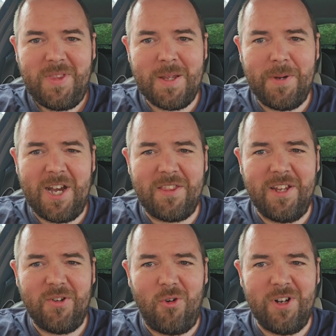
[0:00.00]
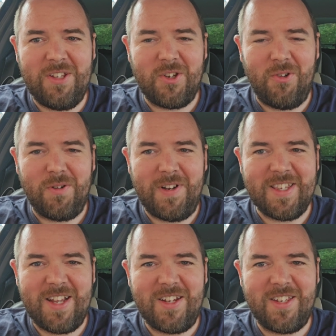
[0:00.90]
But I think all in's going to look
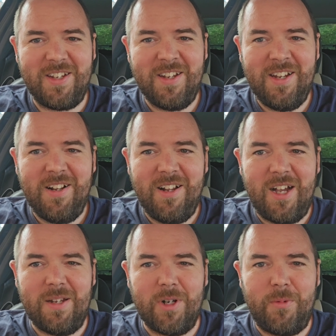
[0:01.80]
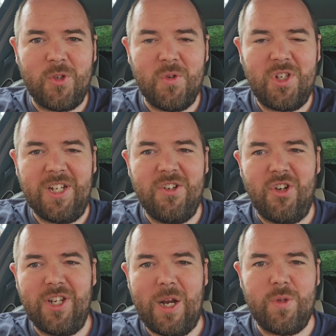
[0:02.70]
fantastic, and I'm going to put some stickers on
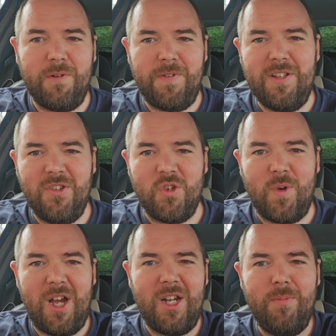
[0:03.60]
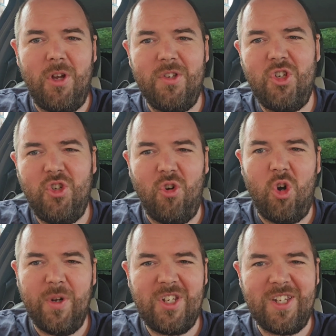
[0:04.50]
the outer fins as well. And I'm not sure
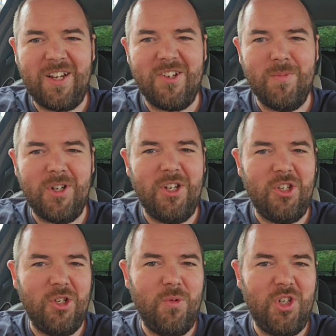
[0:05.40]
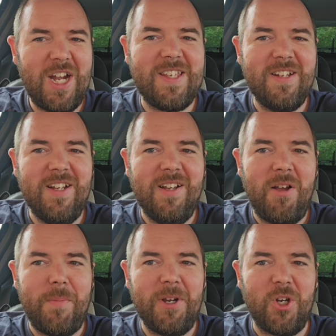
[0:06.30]
which stickers I'm going to use yet. I
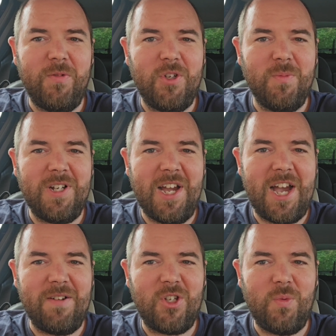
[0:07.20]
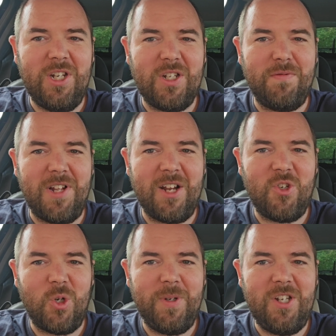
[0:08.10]
might go for some kind of Swedish flag
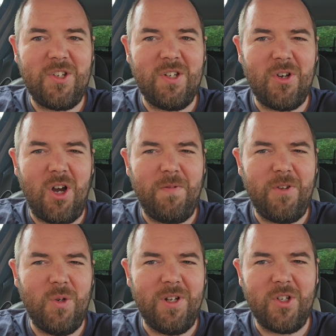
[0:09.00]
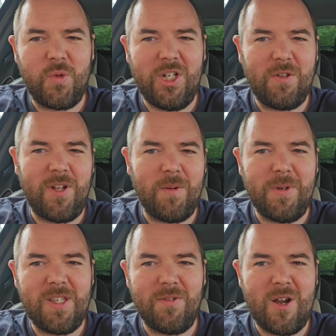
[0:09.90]
jobbies, because I've got a few little Swedish flag
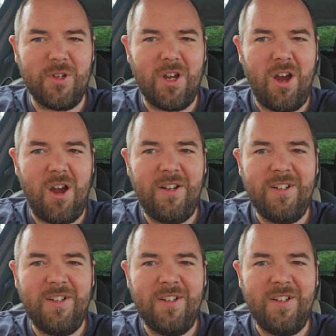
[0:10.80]
bits around the car,